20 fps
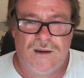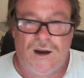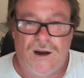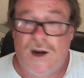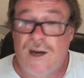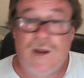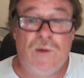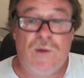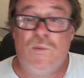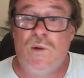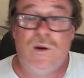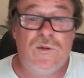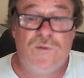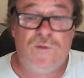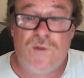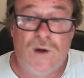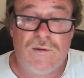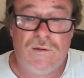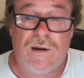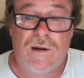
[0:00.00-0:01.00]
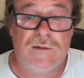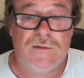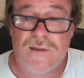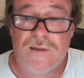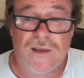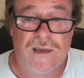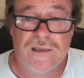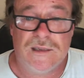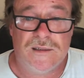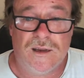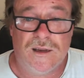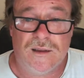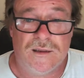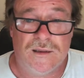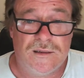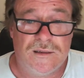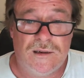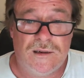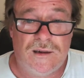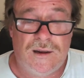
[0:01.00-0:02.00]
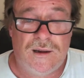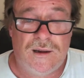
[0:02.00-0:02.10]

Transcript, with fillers: I don't want five hundred thousand dollars.